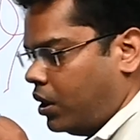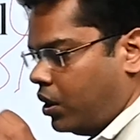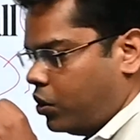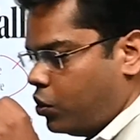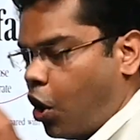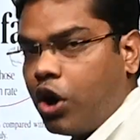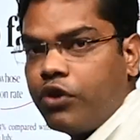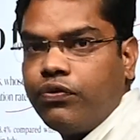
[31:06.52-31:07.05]

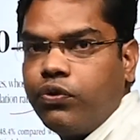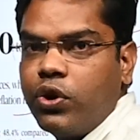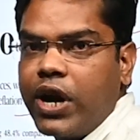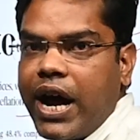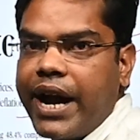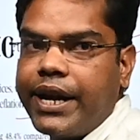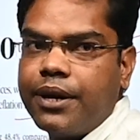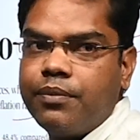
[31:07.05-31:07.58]
non-food
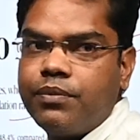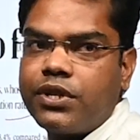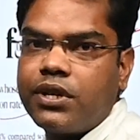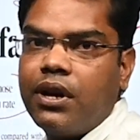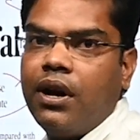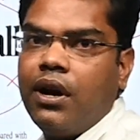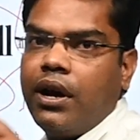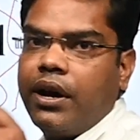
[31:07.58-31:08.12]
items,
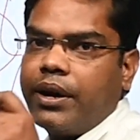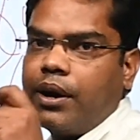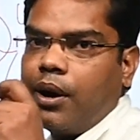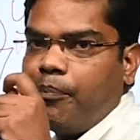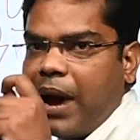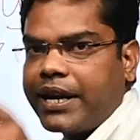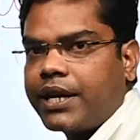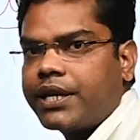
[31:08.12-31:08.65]

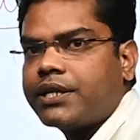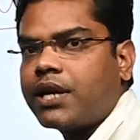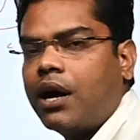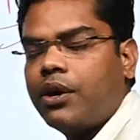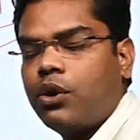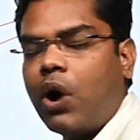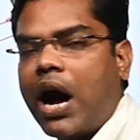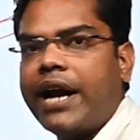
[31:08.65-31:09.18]
matters
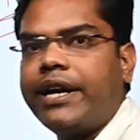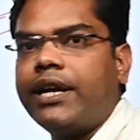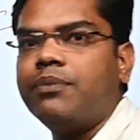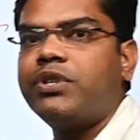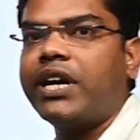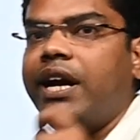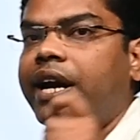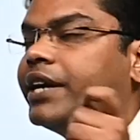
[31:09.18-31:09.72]
items
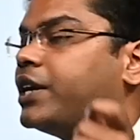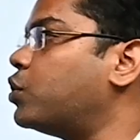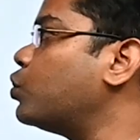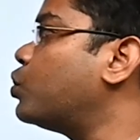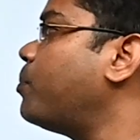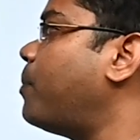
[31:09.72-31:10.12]
related to the